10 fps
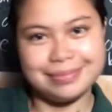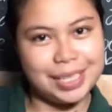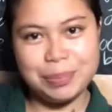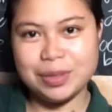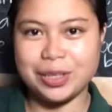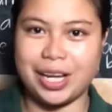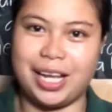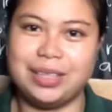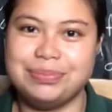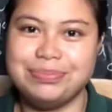keep on
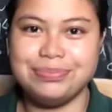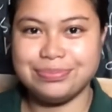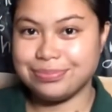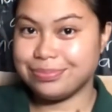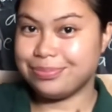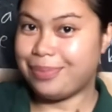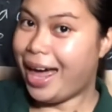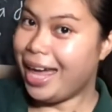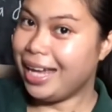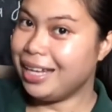learning.
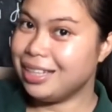Bye!